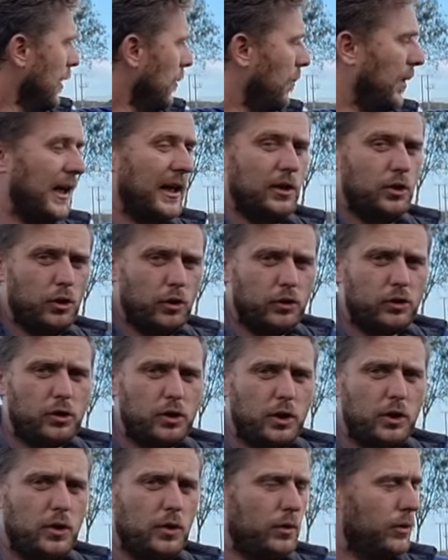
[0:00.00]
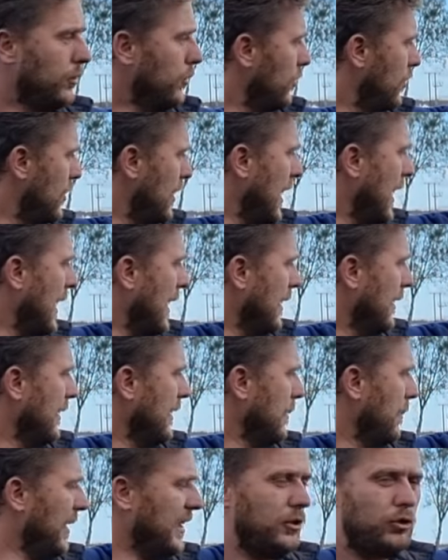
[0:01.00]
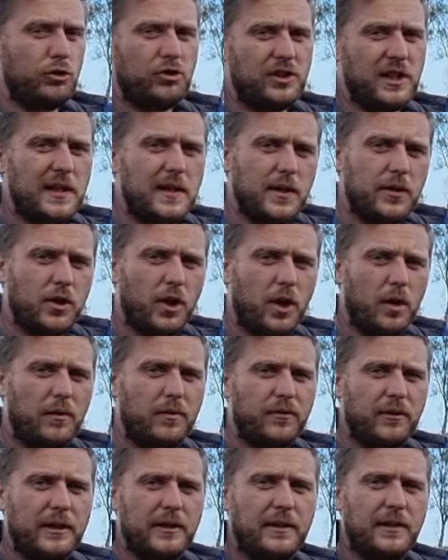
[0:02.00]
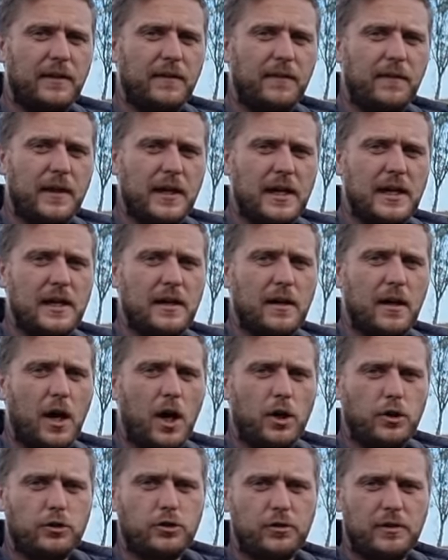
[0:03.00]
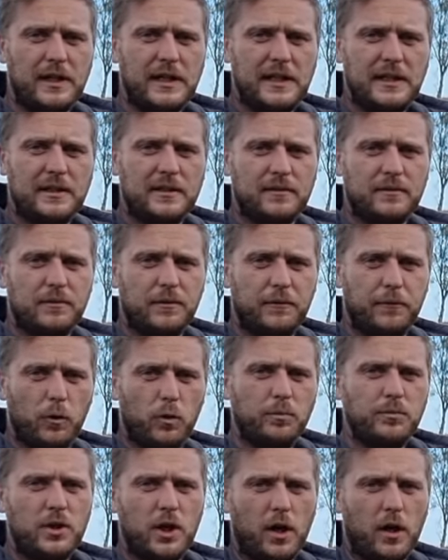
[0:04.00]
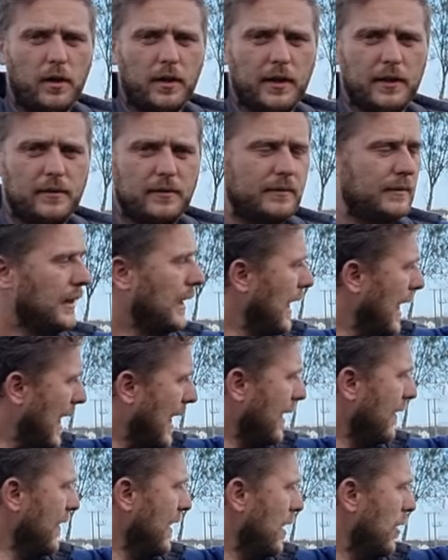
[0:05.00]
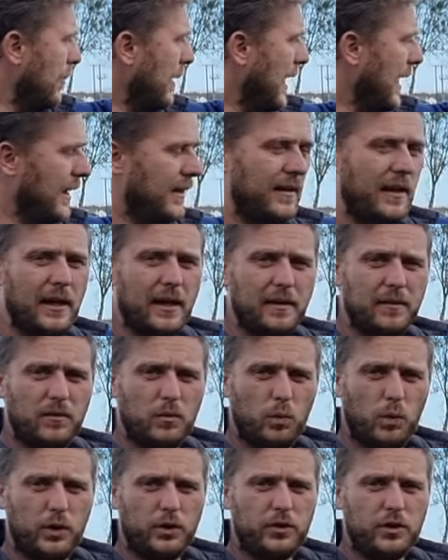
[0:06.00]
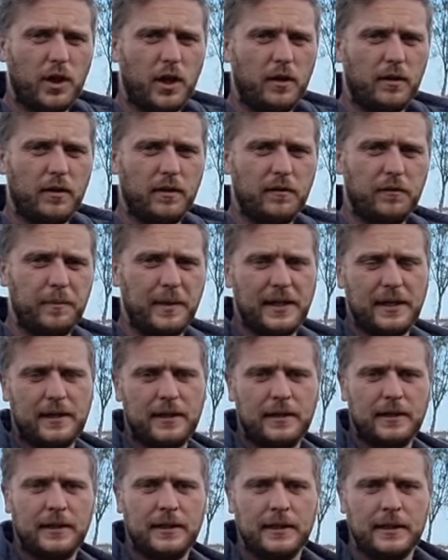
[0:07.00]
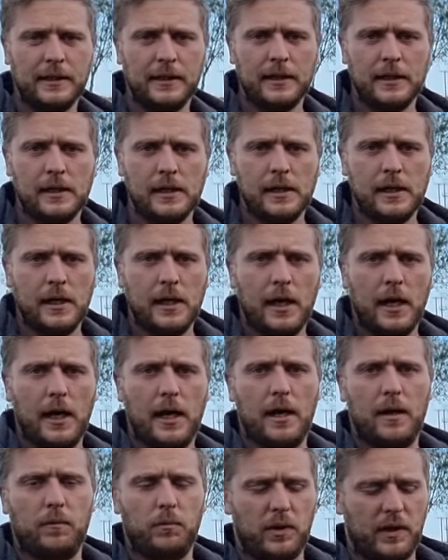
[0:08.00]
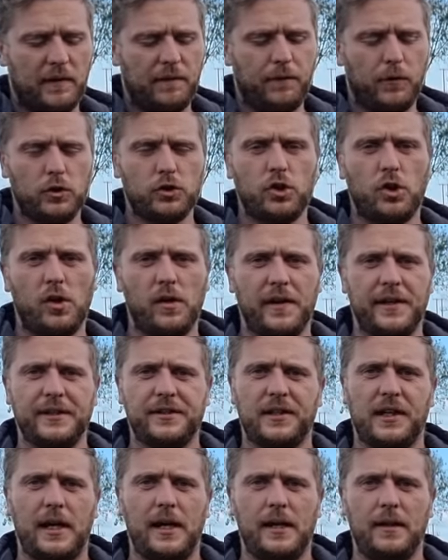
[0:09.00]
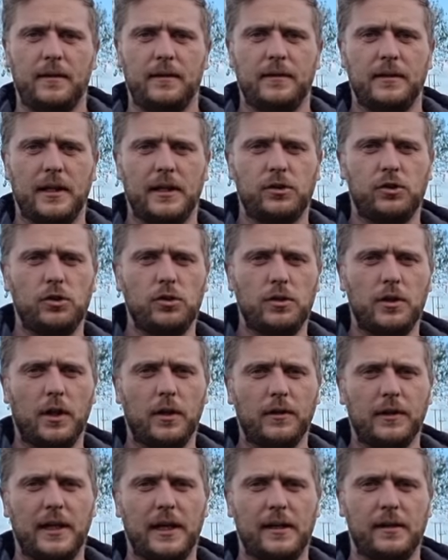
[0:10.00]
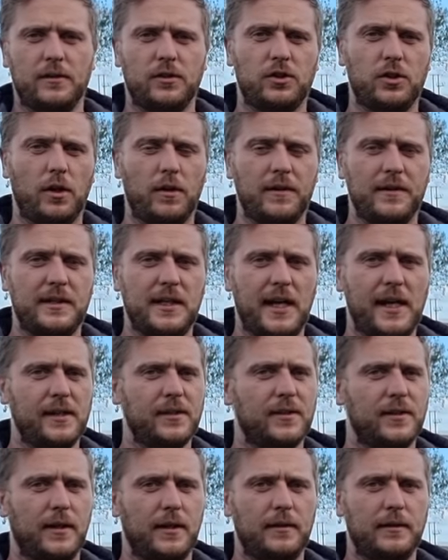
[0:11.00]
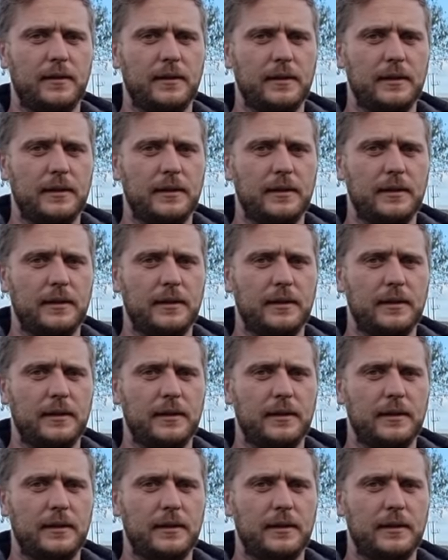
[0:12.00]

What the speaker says: But I used to use that, you might just see the top of it, the archery foam target hanging there behind that wooden target I've made. And when I first got this kit, this new dart kit, and started testing it,